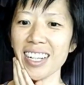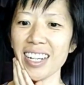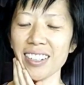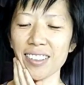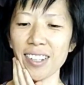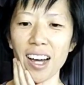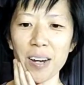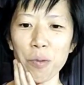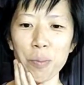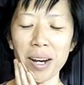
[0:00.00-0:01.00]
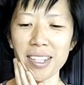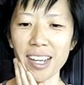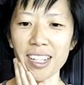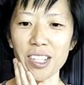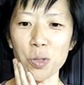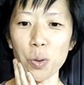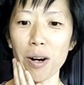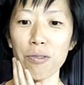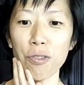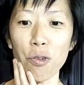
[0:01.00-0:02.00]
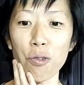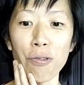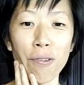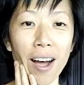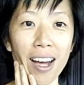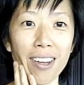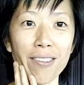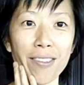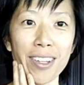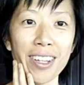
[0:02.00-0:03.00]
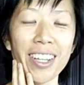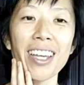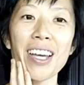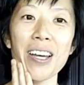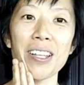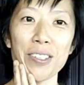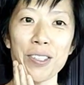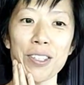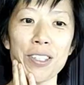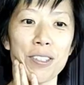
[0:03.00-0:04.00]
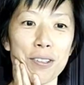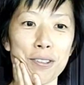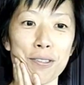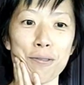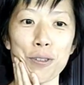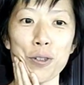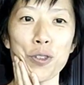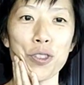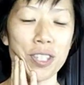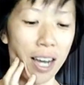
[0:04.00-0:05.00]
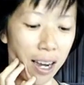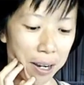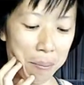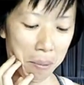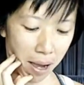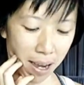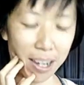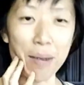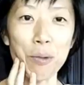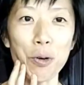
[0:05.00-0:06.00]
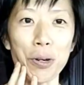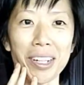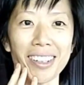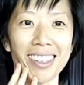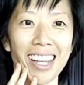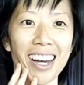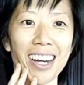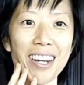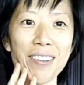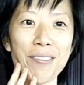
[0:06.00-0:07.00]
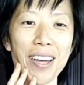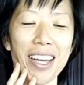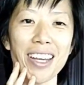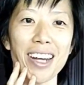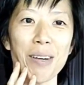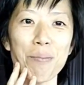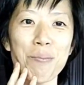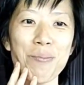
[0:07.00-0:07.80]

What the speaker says: The time on my site is 12:05. This is the first time I am going live and I'm